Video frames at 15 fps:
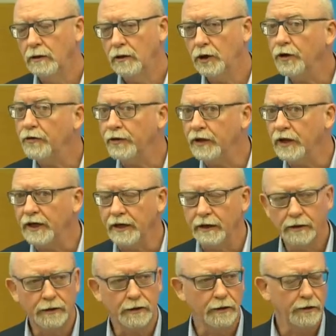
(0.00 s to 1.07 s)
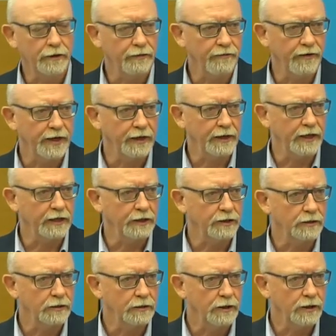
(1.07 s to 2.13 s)
currently, under current
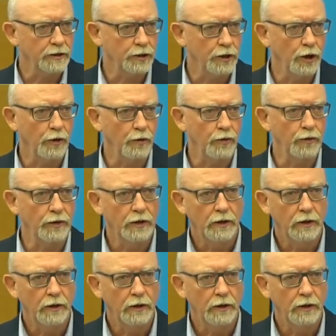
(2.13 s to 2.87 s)
regulation. There's no